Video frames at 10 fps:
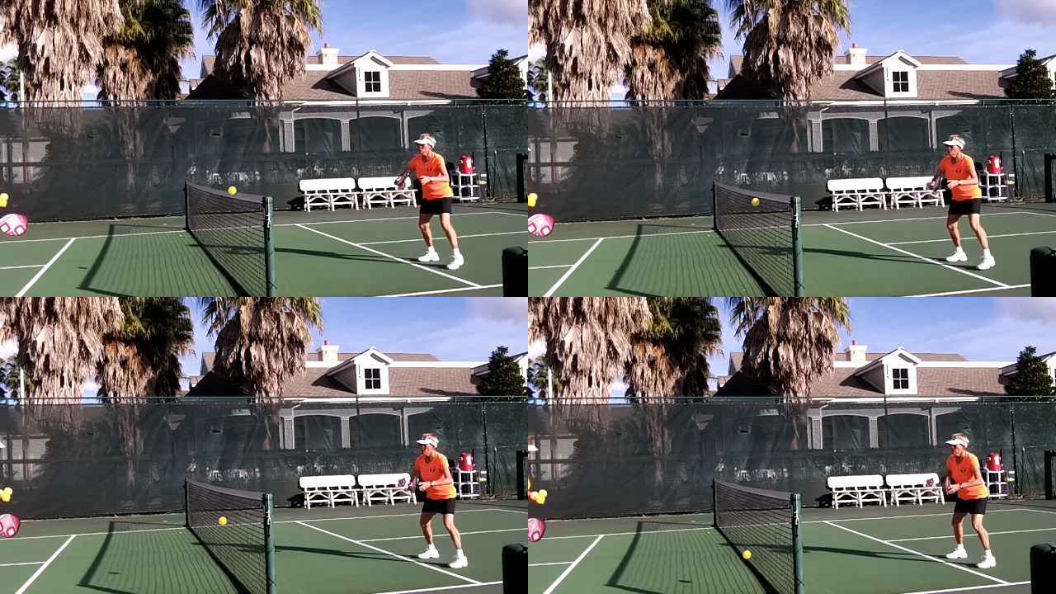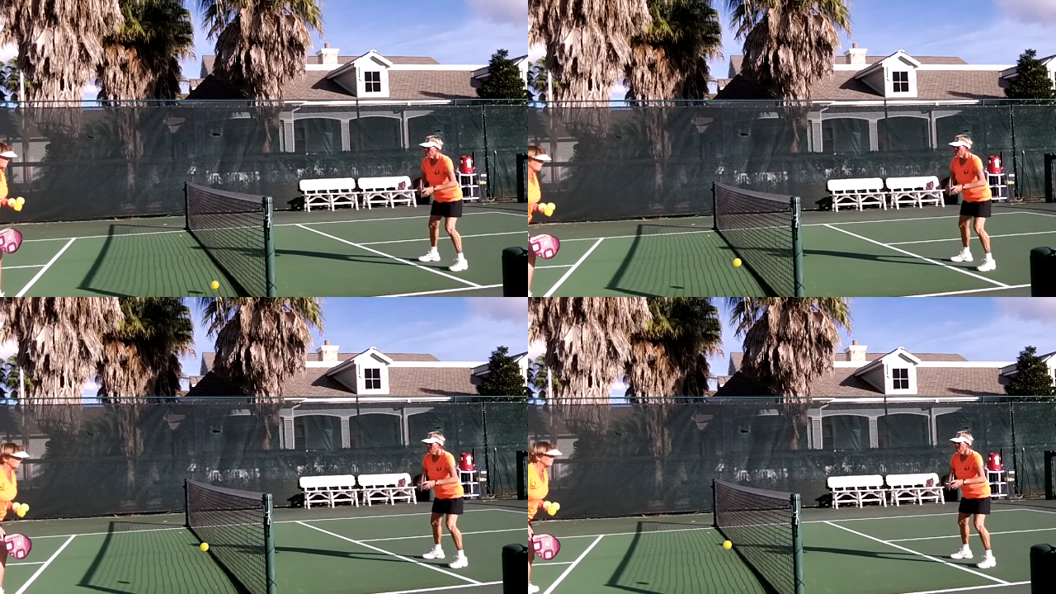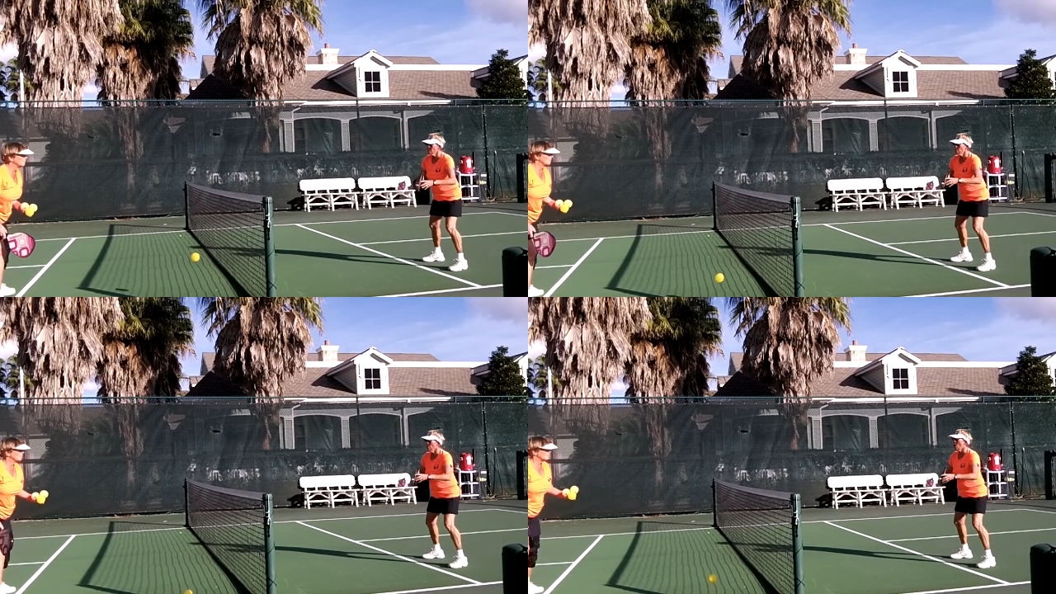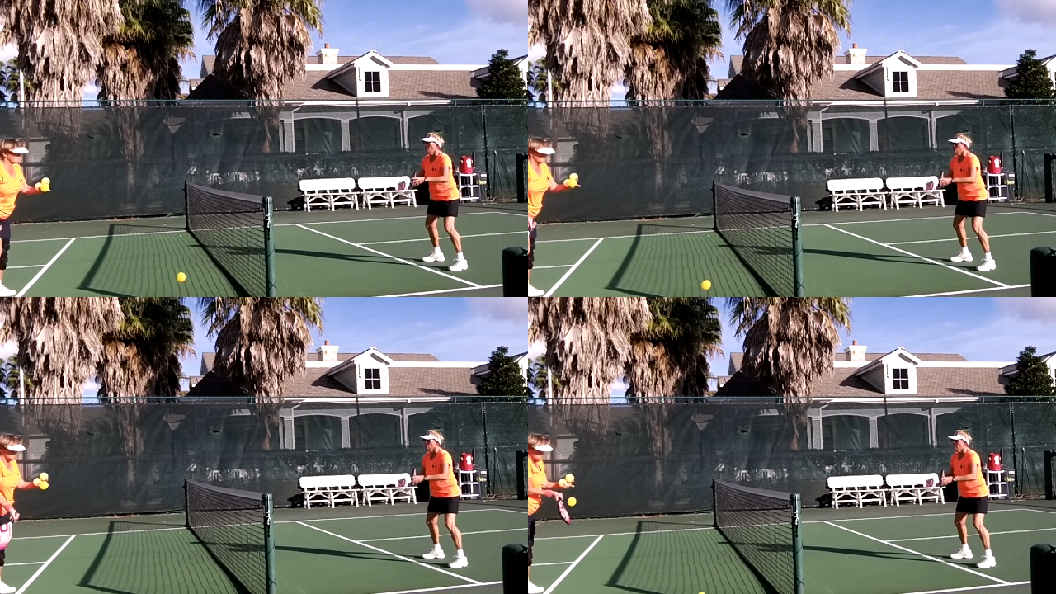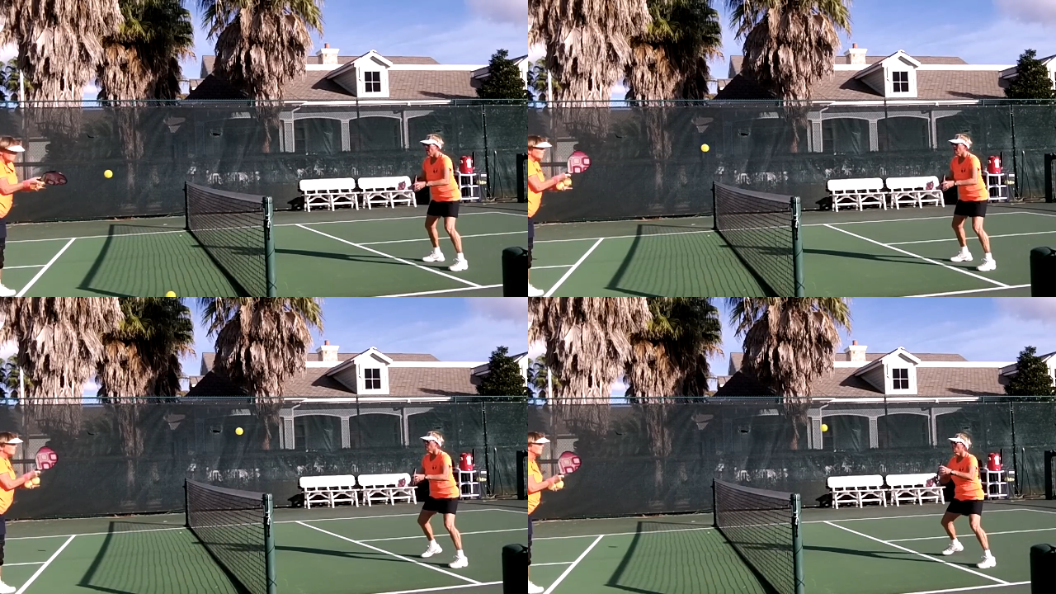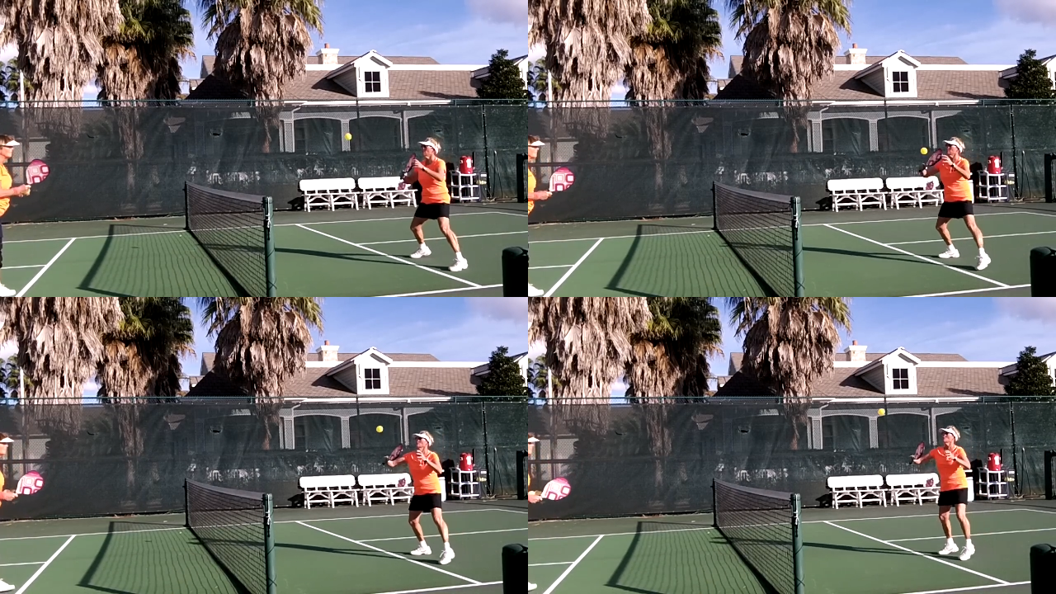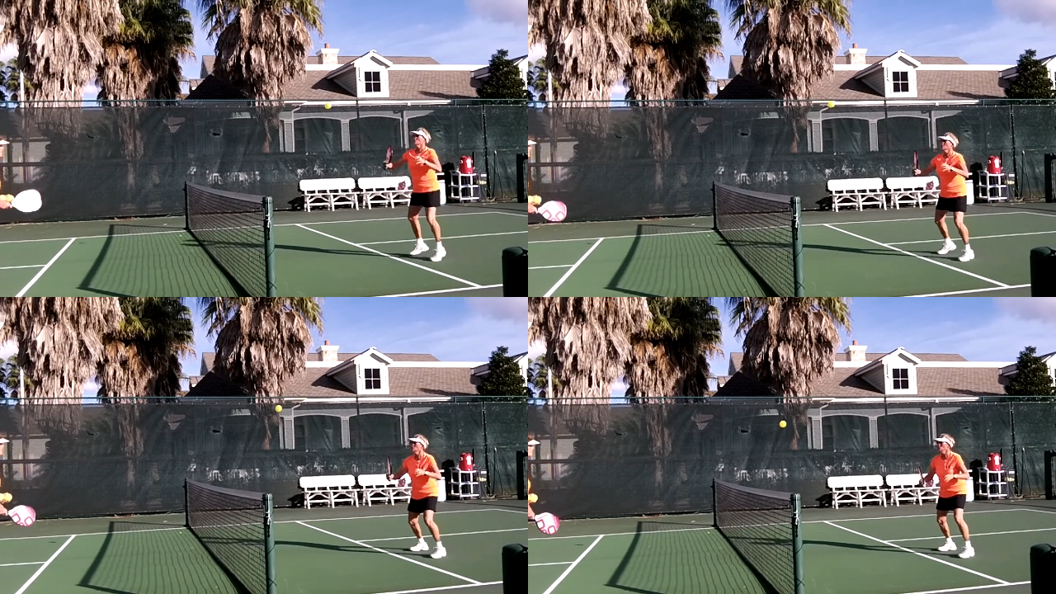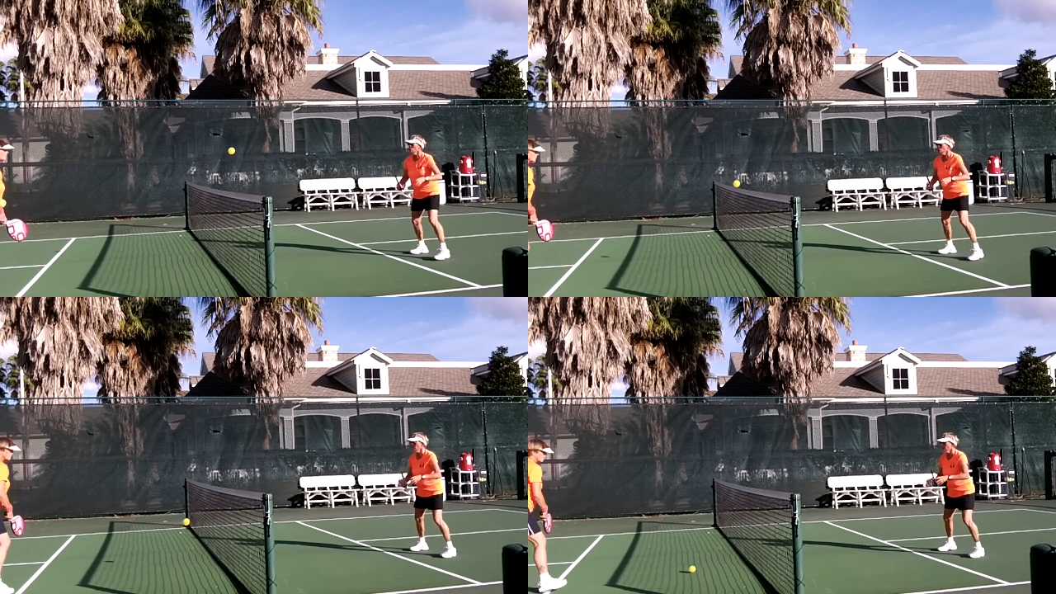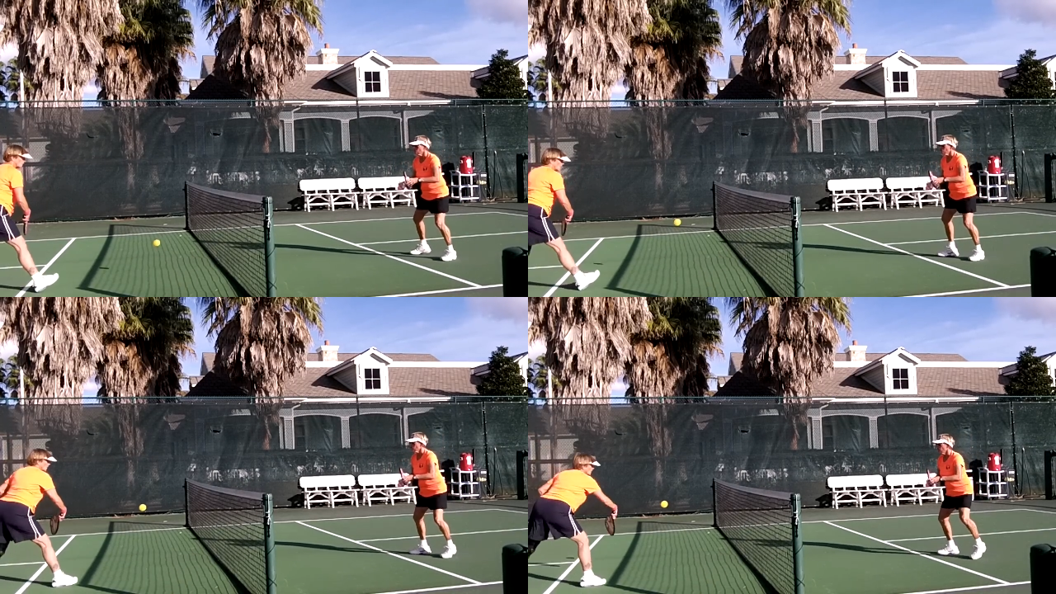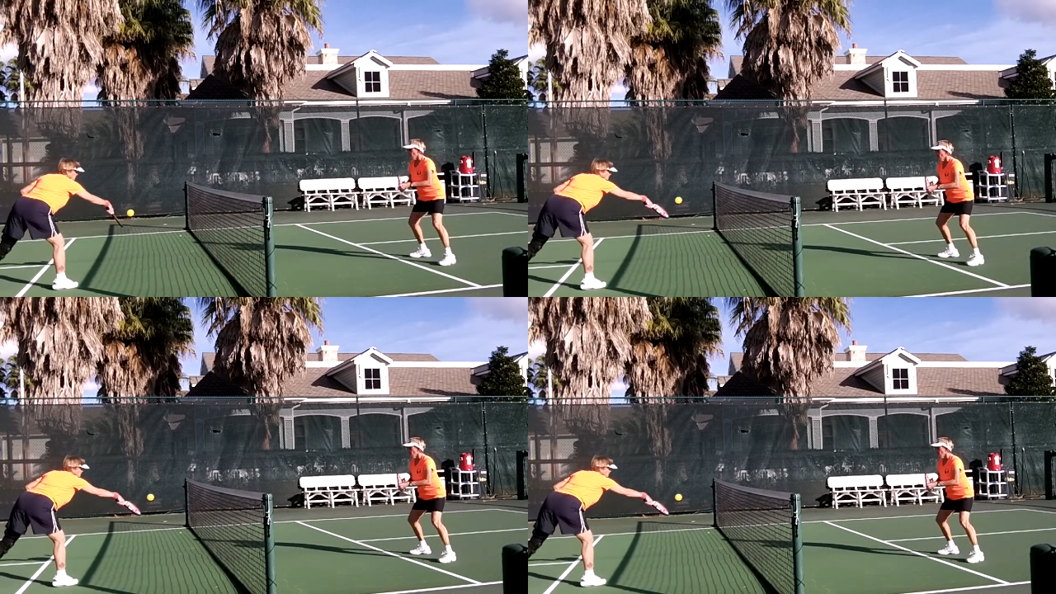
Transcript: Nobody's mouth can be seen.